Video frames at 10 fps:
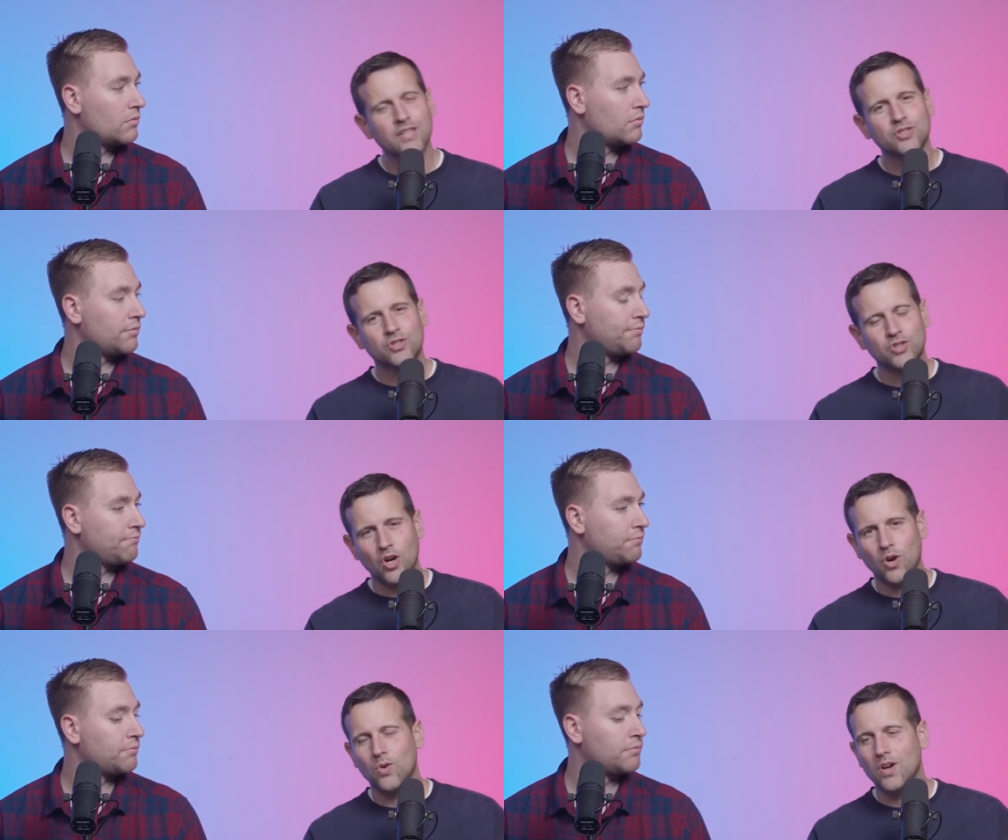
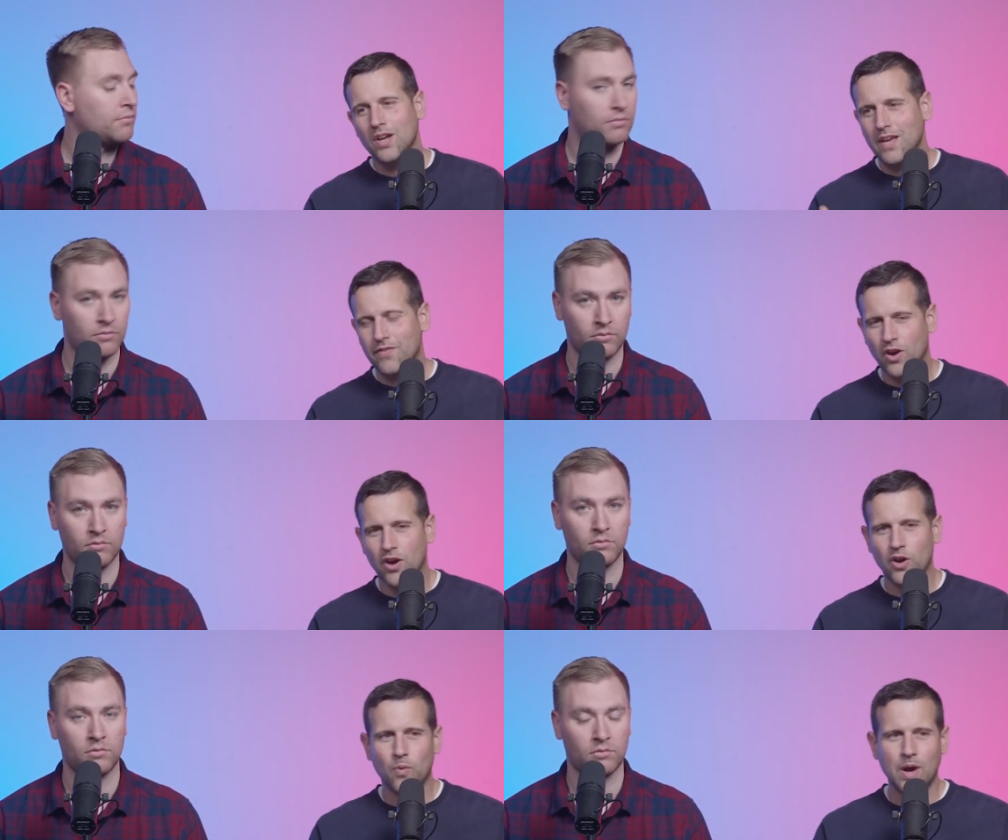Speaker 1: So if you're
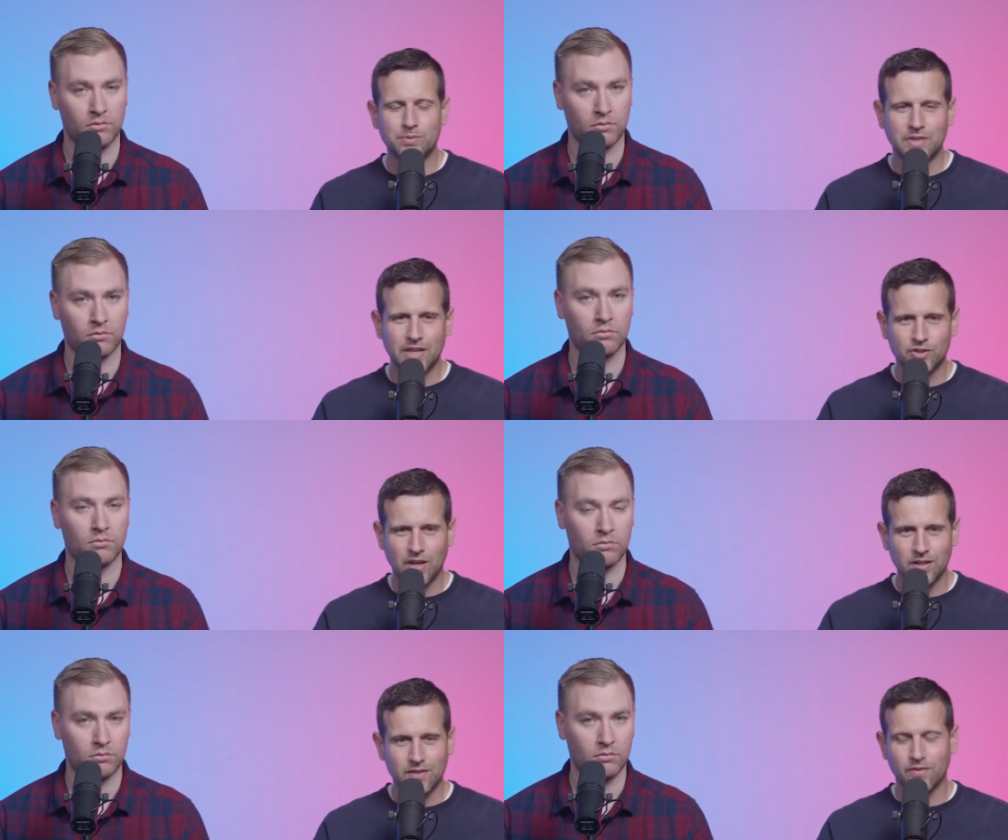on our website, you're
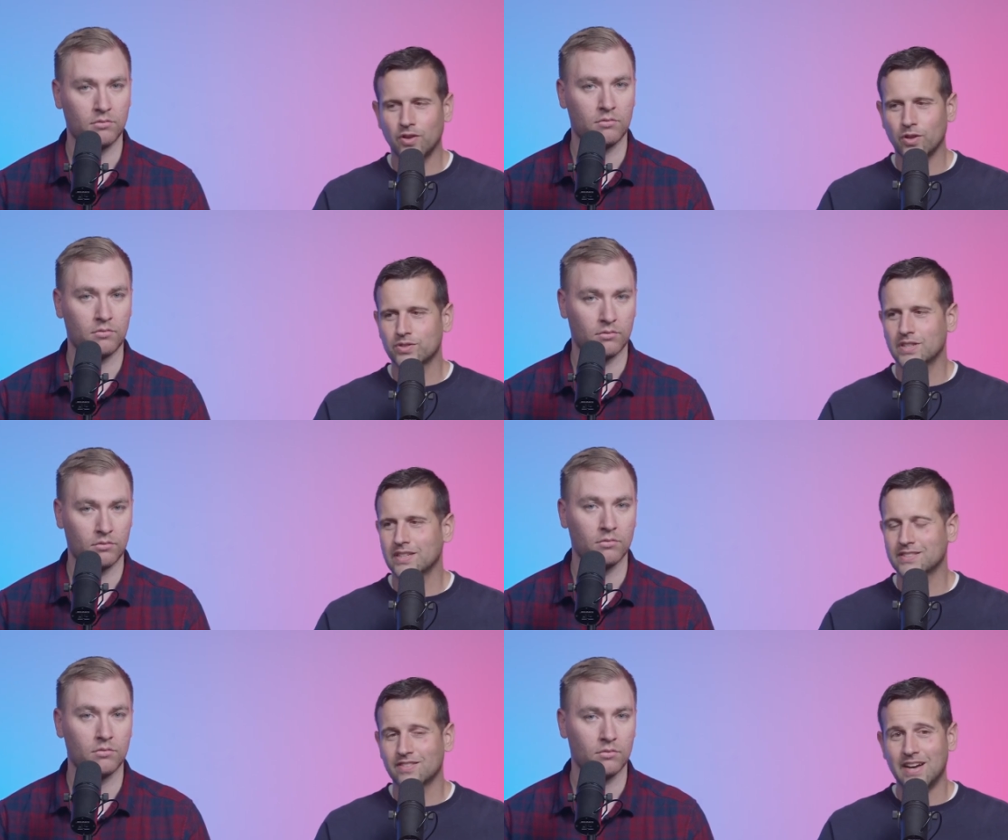trying to look for all those
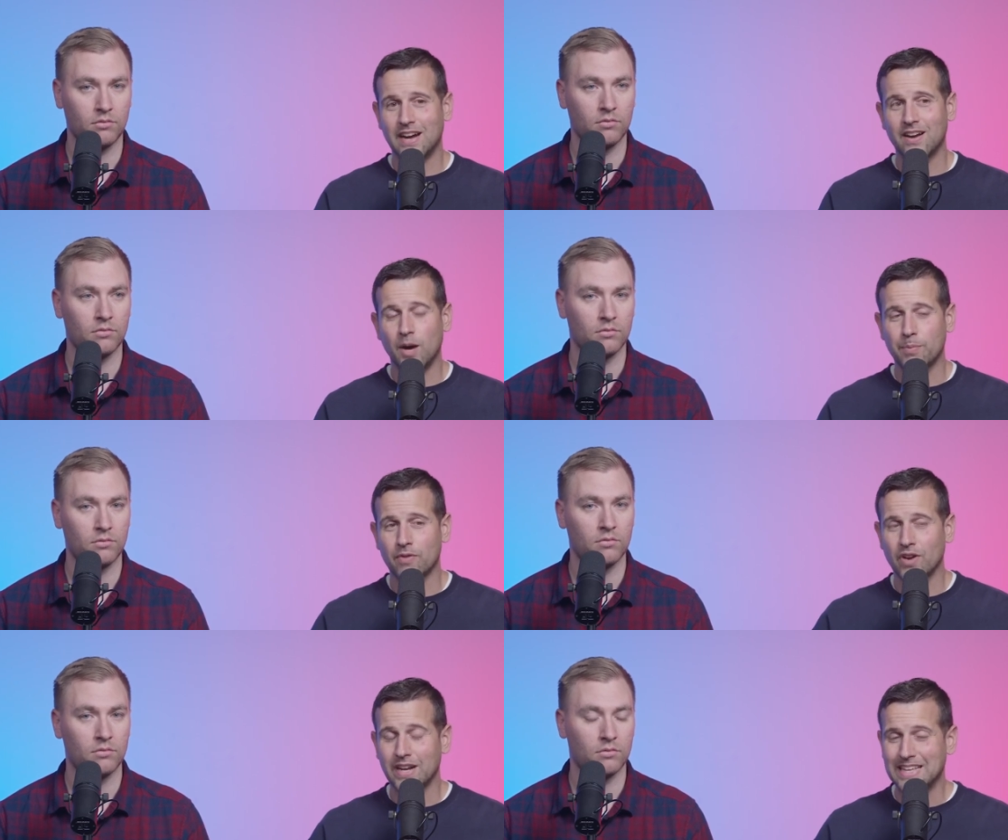things, they're not up
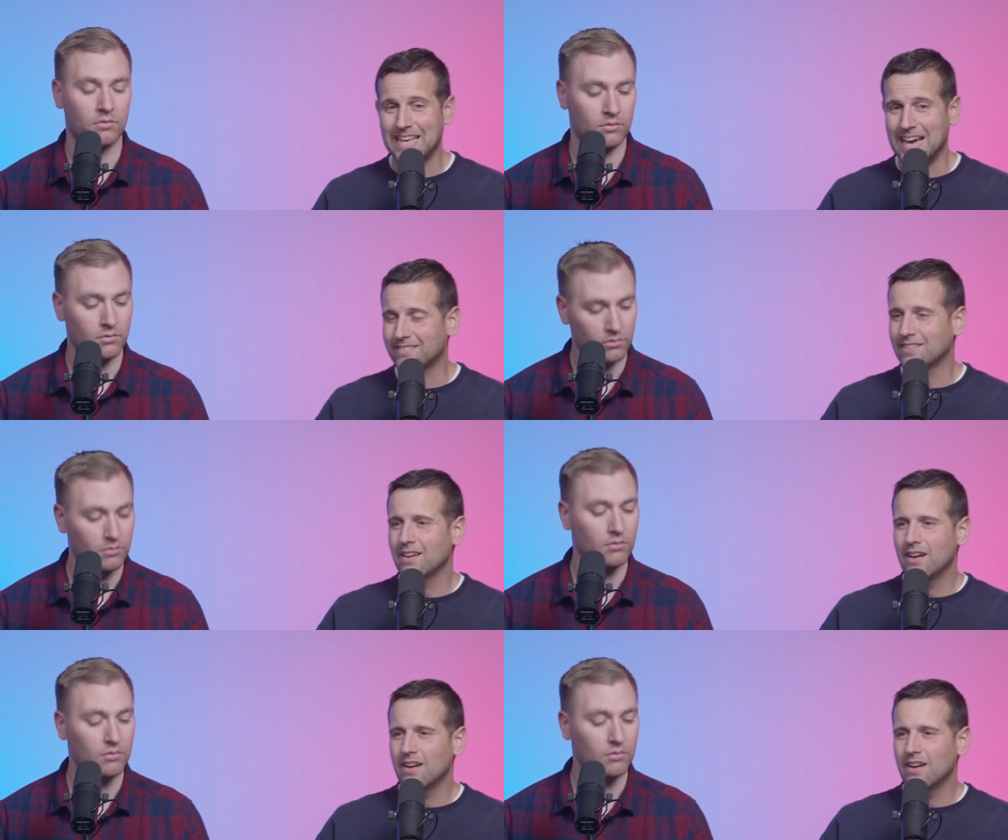and running yet.